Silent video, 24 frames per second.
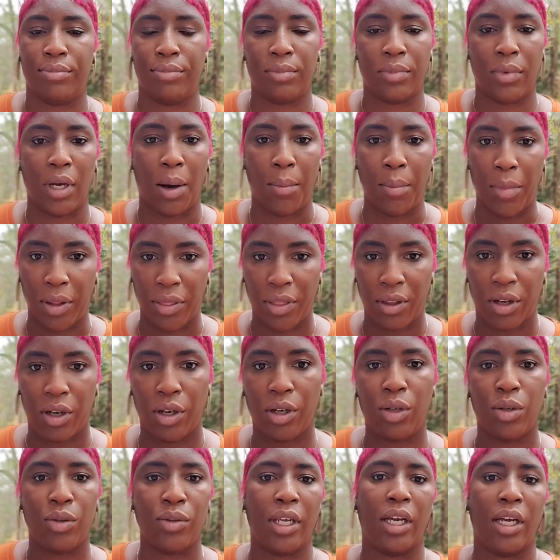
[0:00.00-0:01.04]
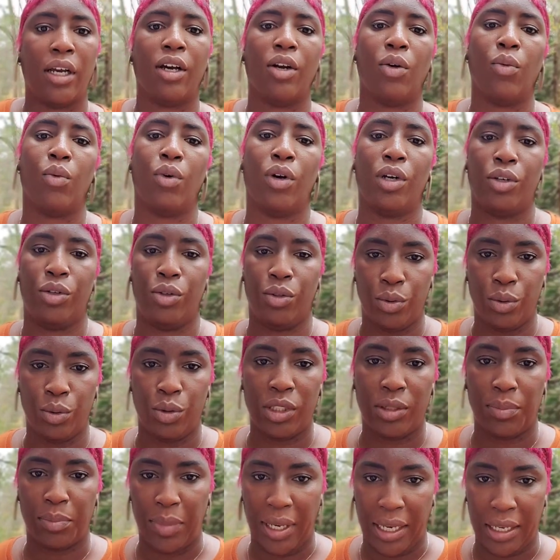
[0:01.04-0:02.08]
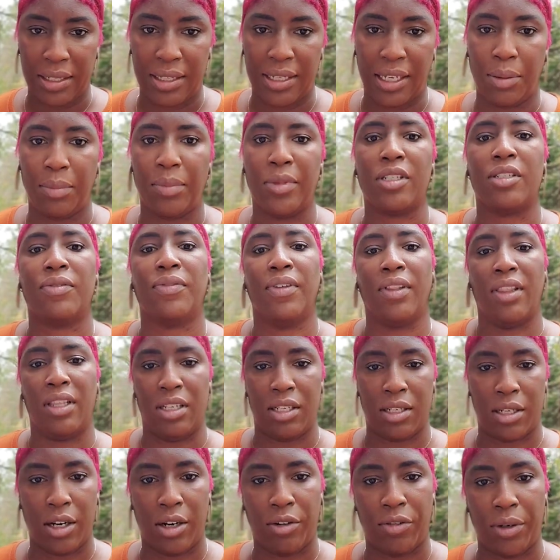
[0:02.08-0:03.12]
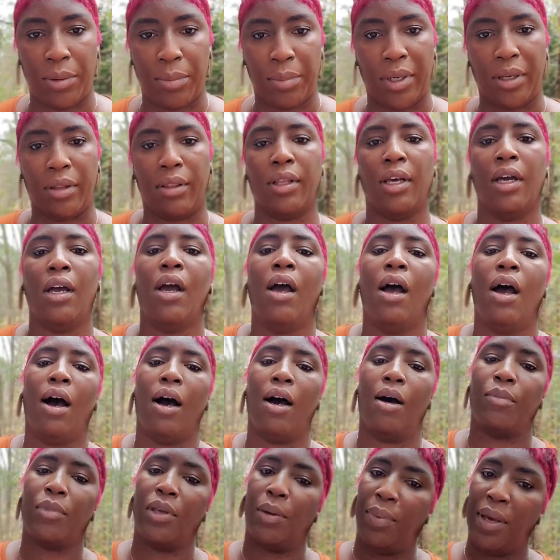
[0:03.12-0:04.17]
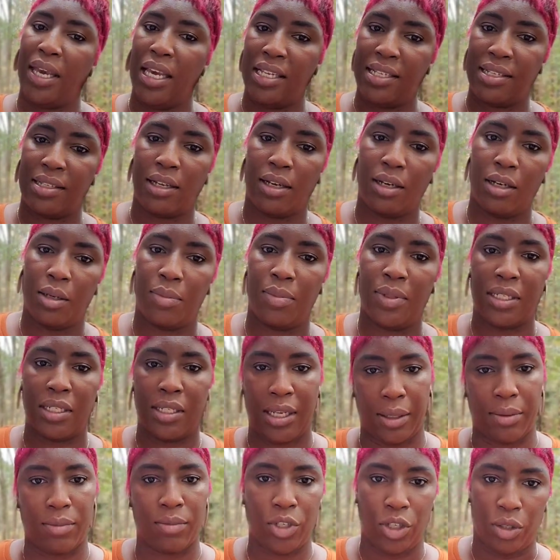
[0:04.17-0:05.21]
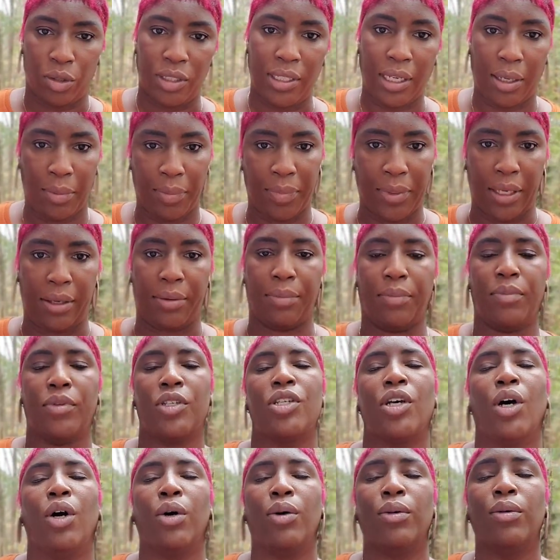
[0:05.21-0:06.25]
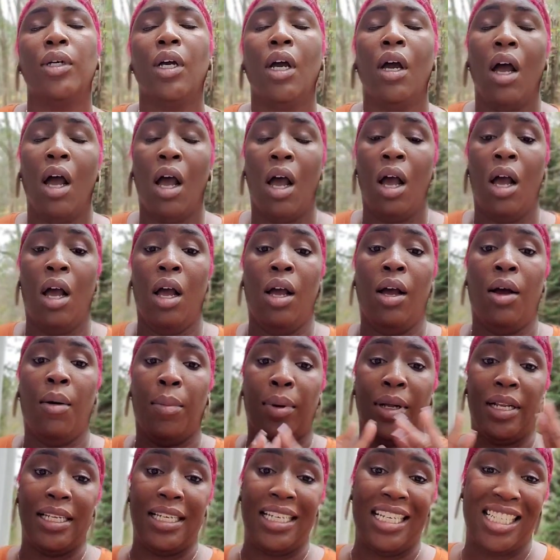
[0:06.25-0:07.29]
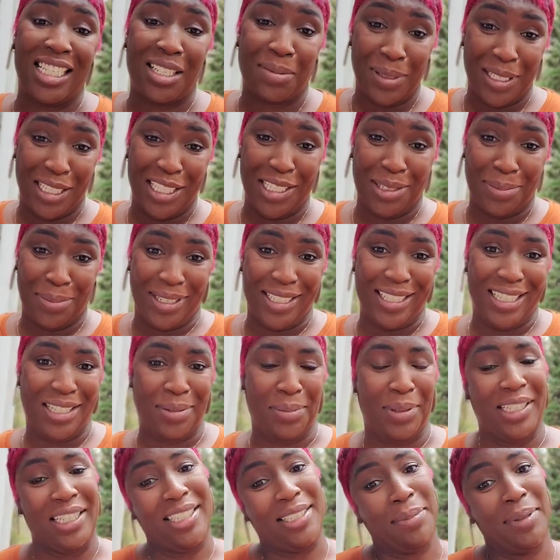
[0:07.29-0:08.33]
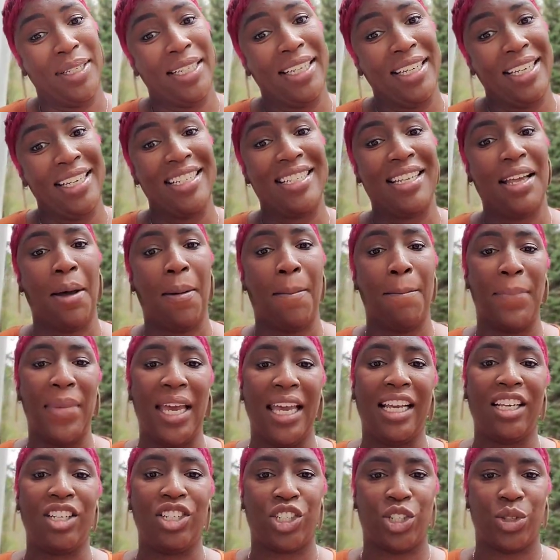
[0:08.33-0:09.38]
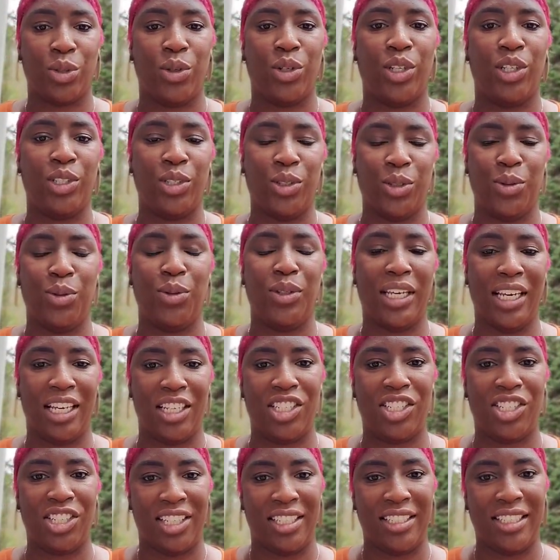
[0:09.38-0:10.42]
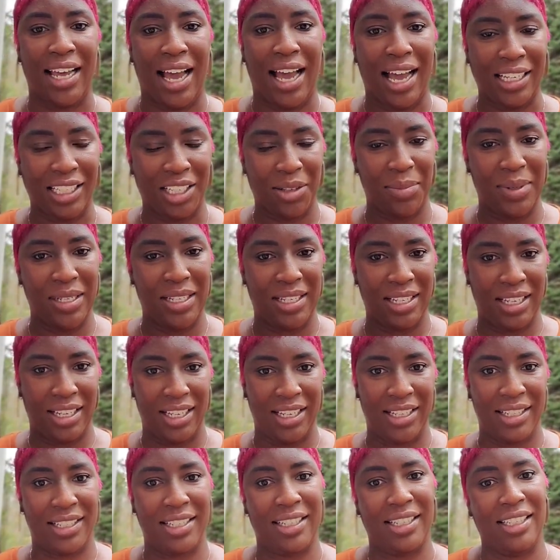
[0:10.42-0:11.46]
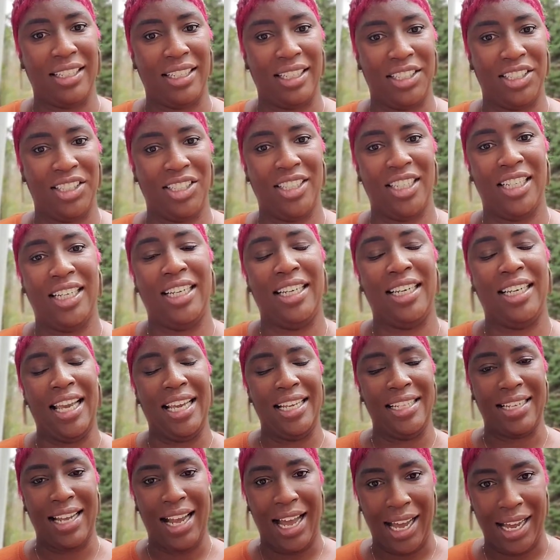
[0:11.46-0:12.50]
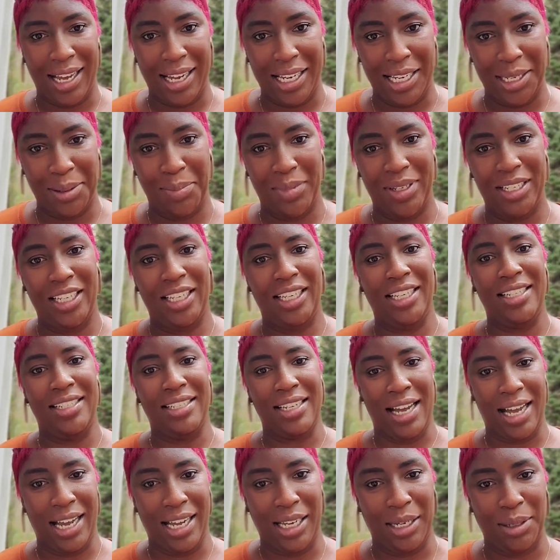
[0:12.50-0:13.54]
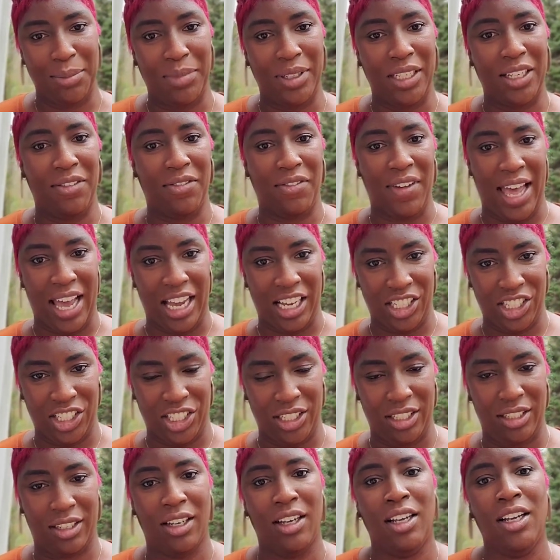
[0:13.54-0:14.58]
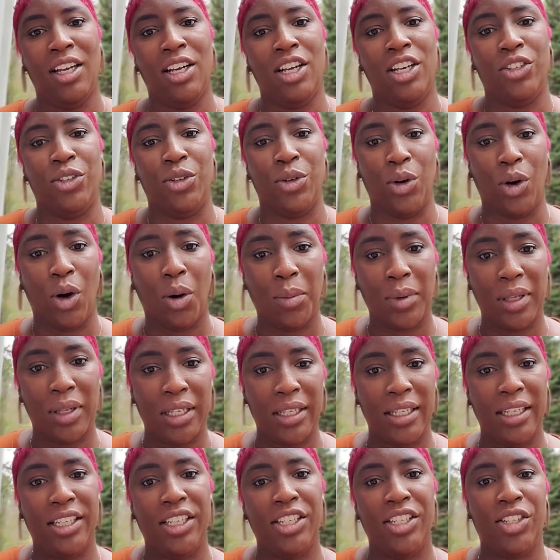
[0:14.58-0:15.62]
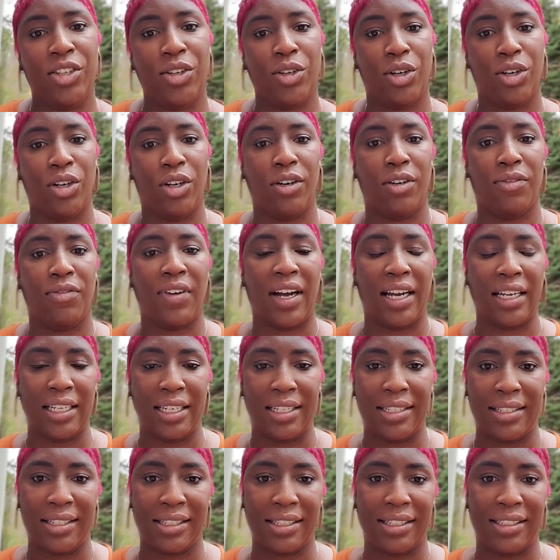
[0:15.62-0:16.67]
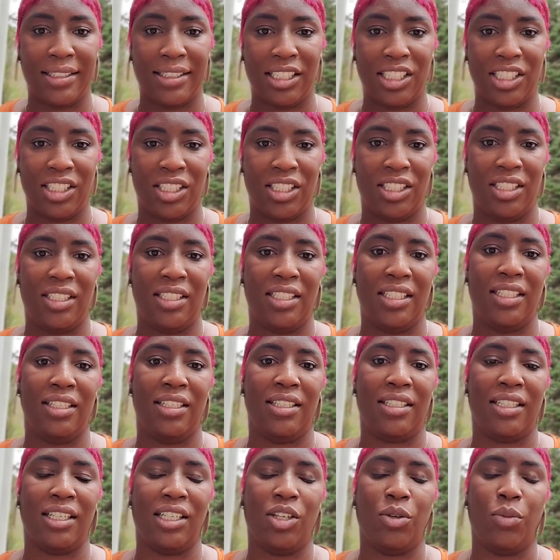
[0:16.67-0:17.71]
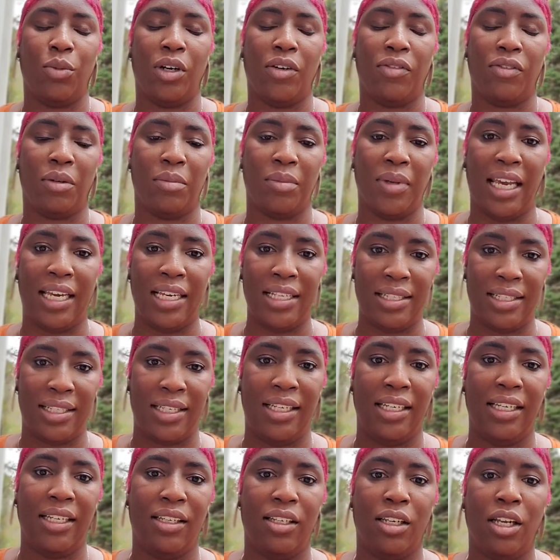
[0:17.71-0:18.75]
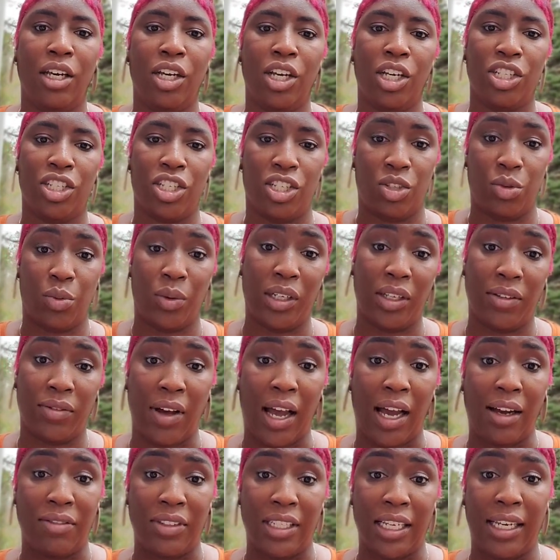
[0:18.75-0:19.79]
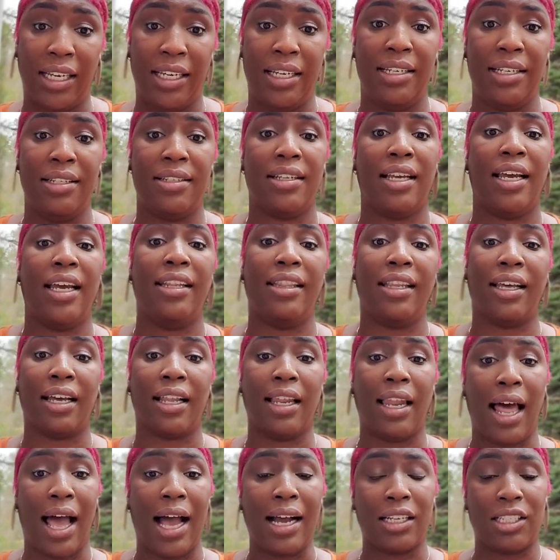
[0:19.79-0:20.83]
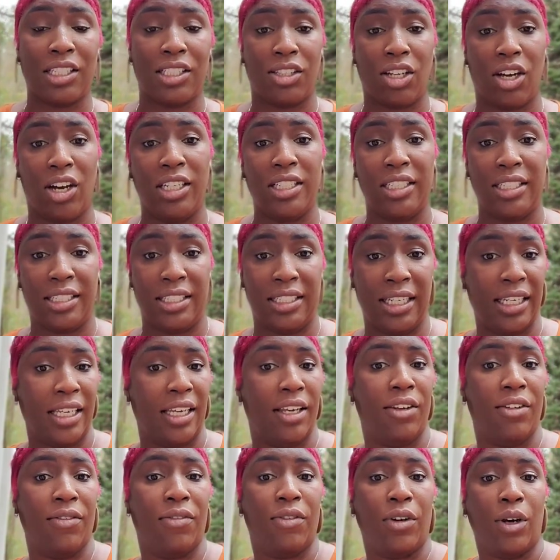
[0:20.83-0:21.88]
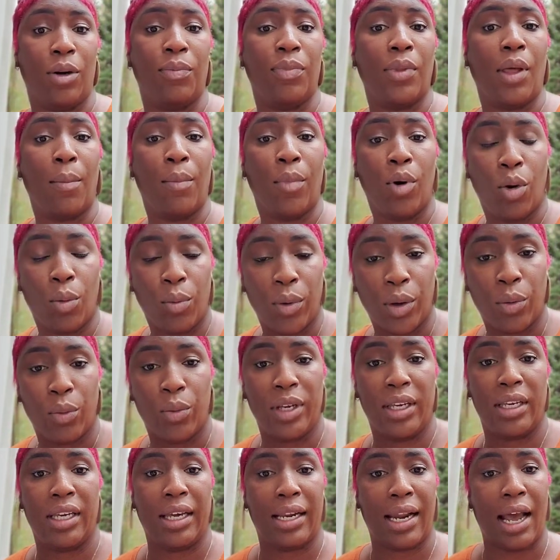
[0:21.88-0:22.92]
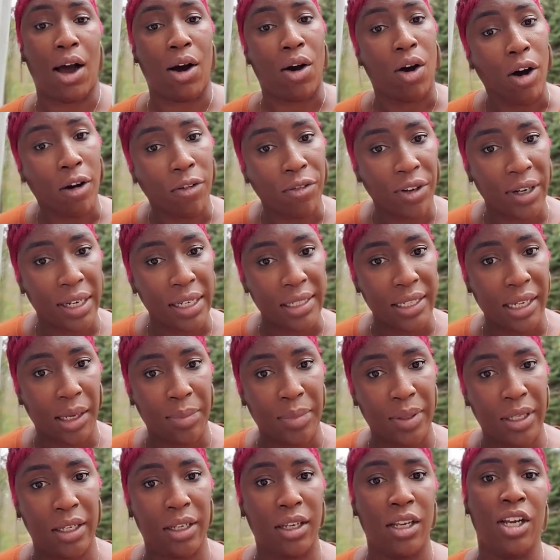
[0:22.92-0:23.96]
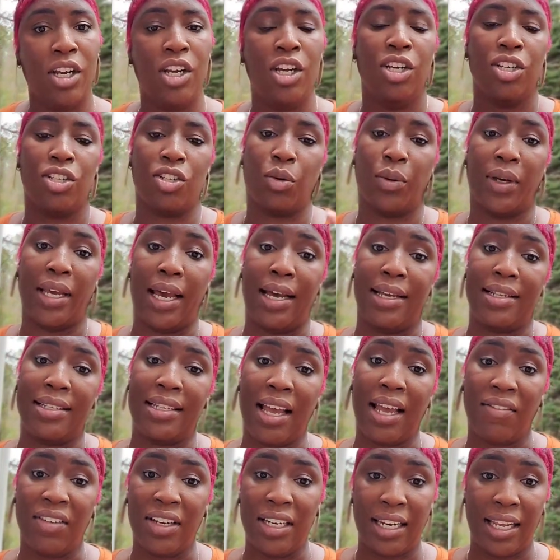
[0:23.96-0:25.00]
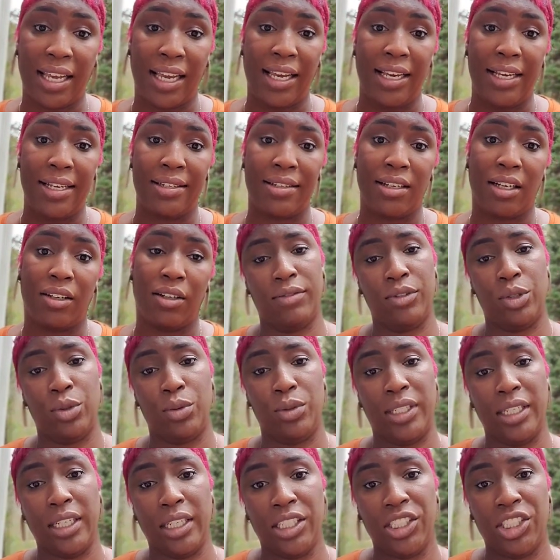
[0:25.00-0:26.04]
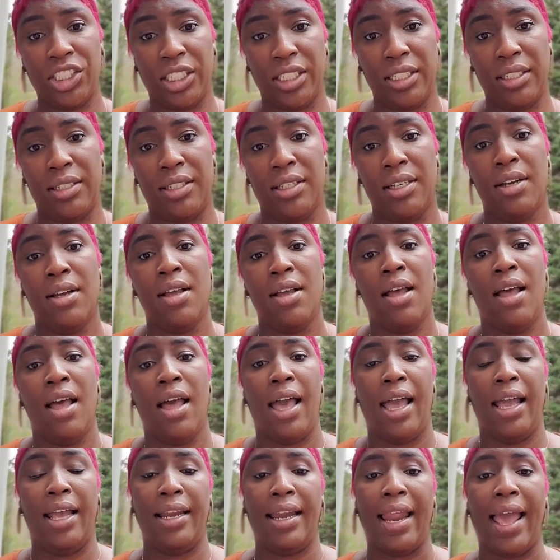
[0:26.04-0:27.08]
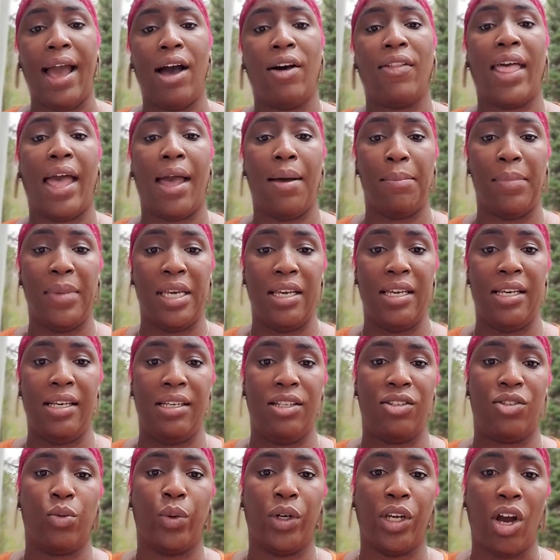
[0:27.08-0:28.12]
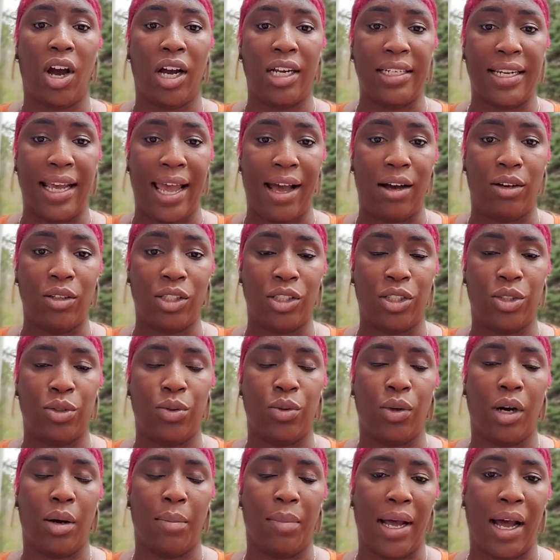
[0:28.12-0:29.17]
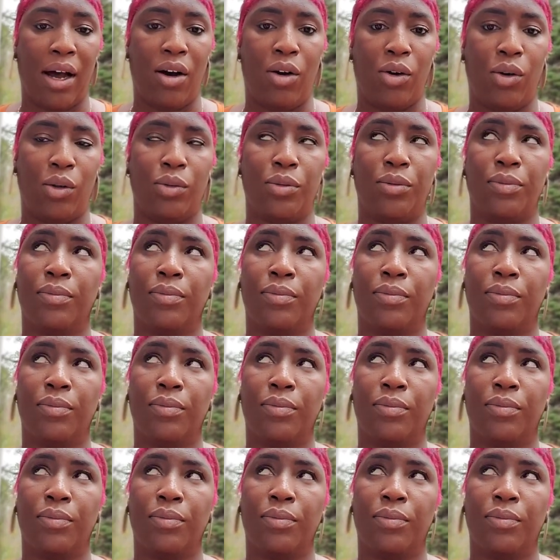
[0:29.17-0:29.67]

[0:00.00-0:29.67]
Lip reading: a month ago, they're going to want new bank statements for this current month. Your pay stubs, same thing. So please make sure you get your documents into the lender in timely fashion. Normally, your financing contingency is anywhere from 18 to 25 days, and the clock starts ticking from the moment we get our offer accepted. So we had 7 days of due diligence, and now that means we are down to about